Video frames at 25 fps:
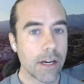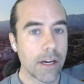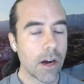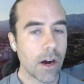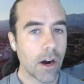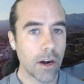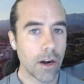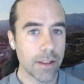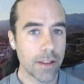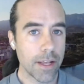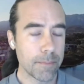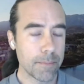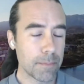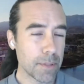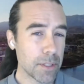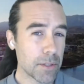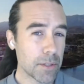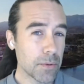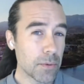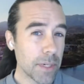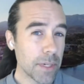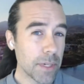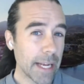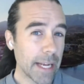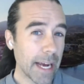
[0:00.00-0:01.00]
are that
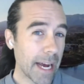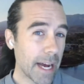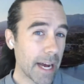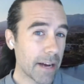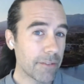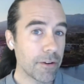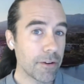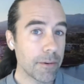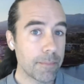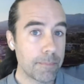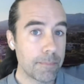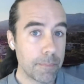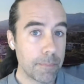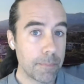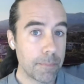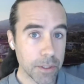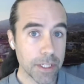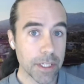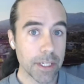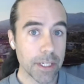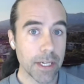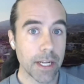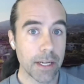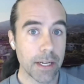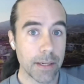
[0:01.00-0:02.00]
between 500
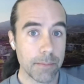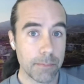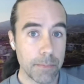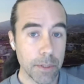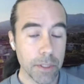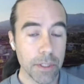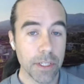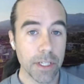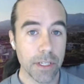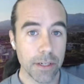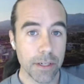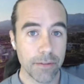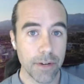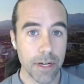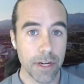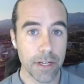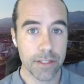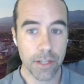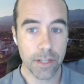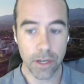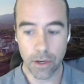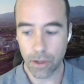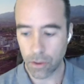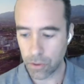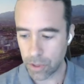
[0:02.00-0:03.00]
million and 1 billion of
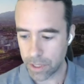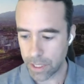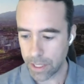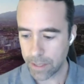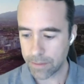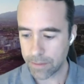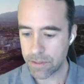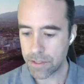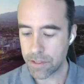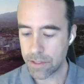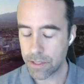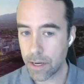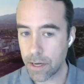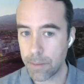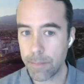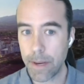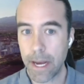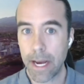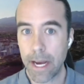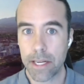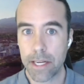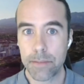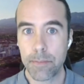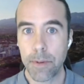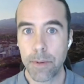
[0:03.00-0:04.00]
us are going to have some
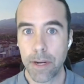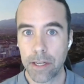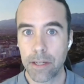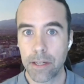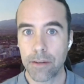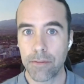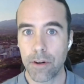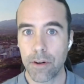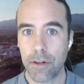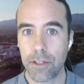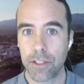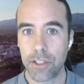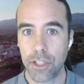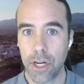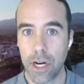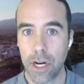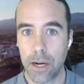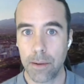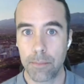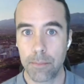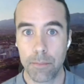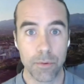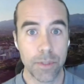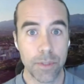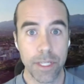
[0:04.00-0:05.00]
aspect of our
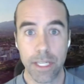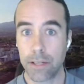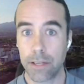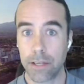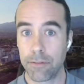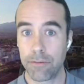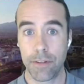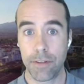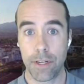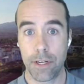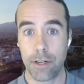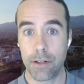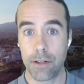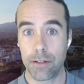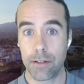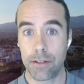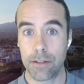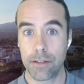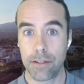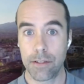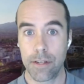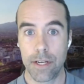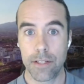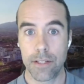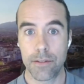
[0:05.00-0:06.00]
job reconfigured
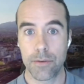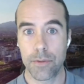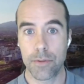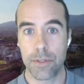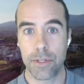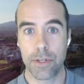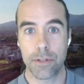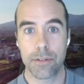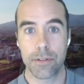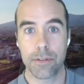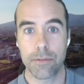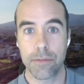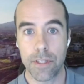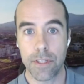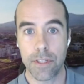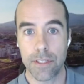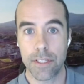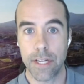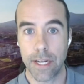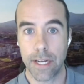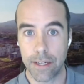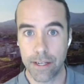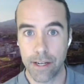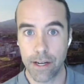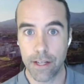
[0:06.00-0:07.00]
as a result of these
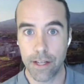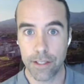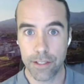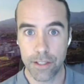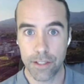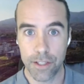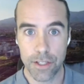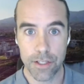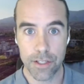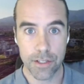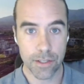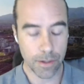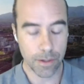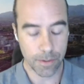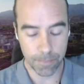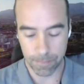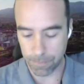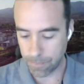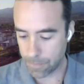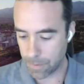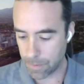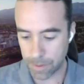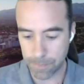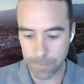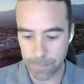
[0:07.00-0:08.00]
technologies,
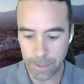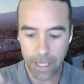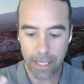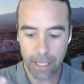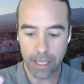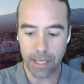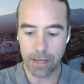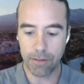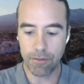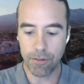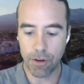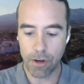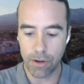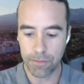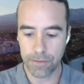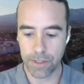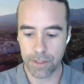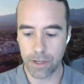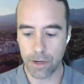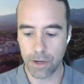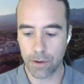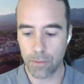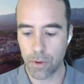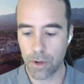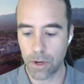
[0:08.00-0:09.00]
them getting involved in
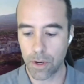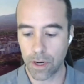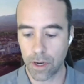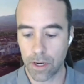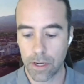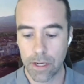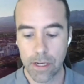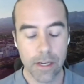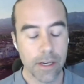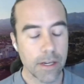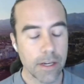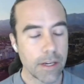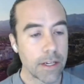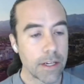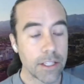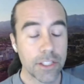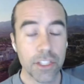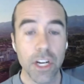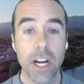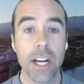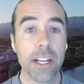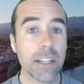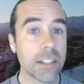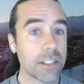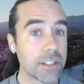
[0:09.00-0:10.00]
our work.
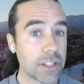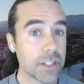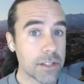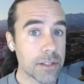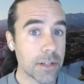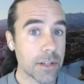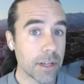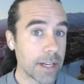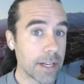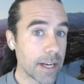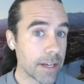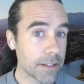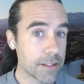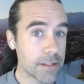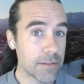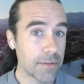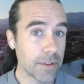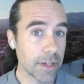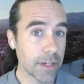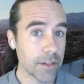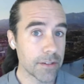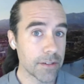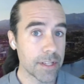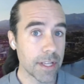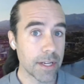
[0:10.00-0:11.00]
China just announced
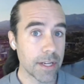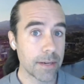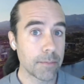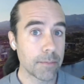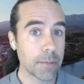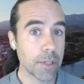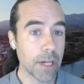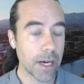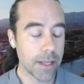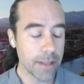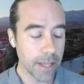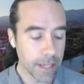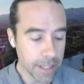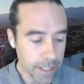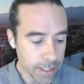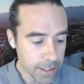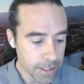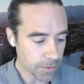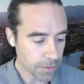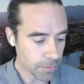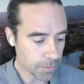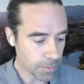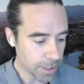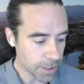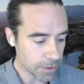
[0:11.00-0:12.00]
figures that imply they need
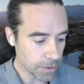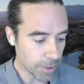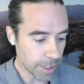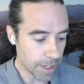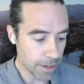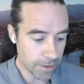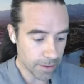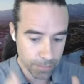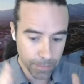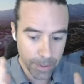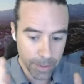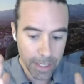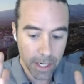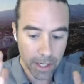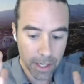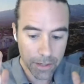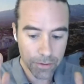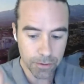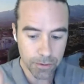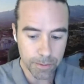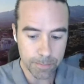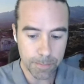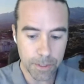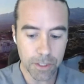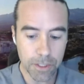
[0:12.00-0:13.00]
to retrain
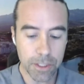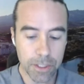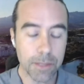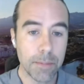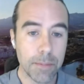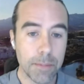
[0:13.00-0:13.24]
300 million